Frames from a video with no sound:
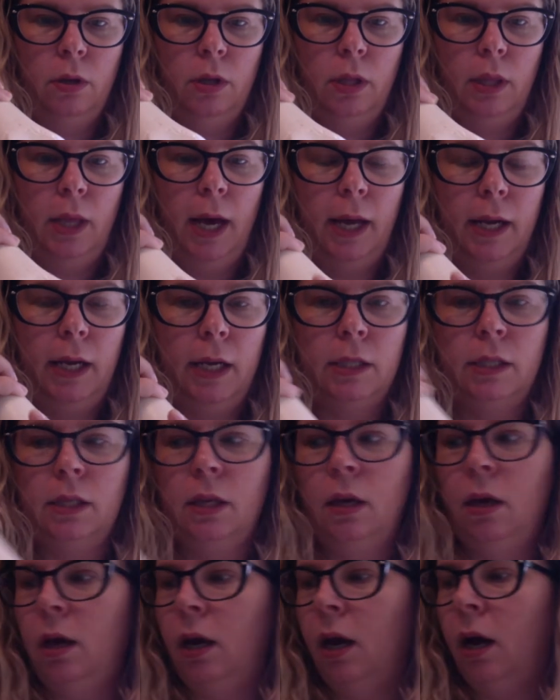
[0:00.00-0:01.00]
that is.
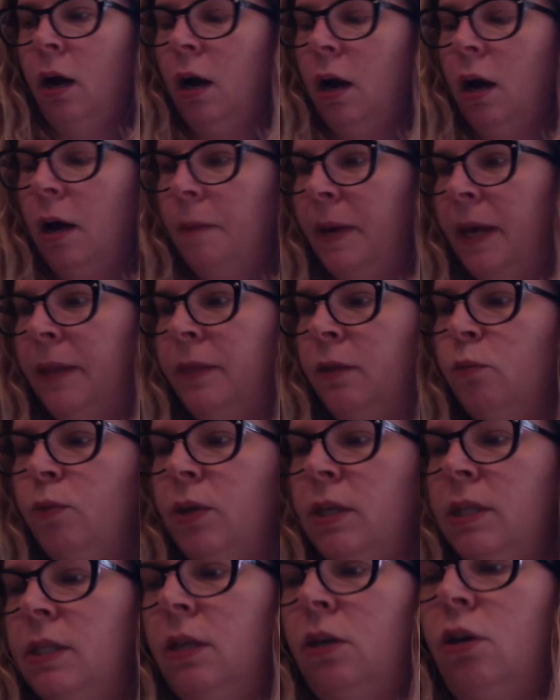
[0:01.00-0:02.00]
And the
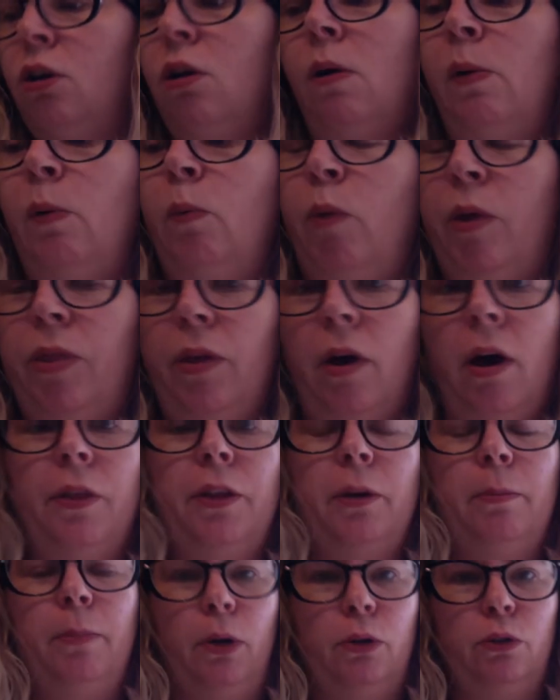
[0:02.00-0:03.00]
reason, with
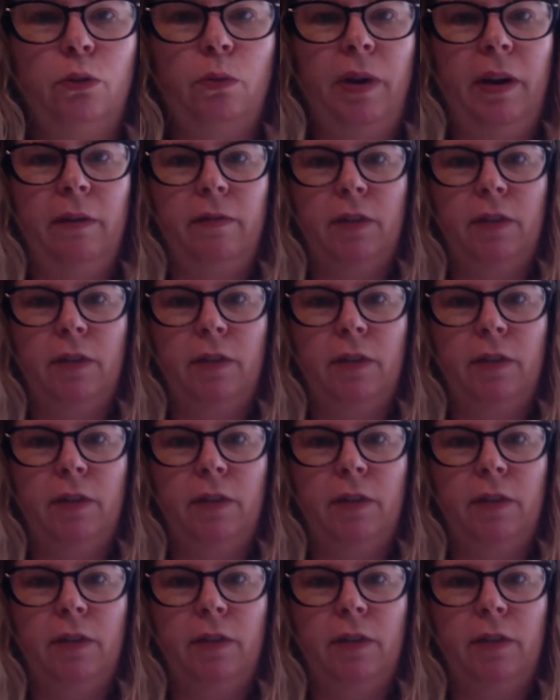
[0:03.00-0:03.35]
other bones when we have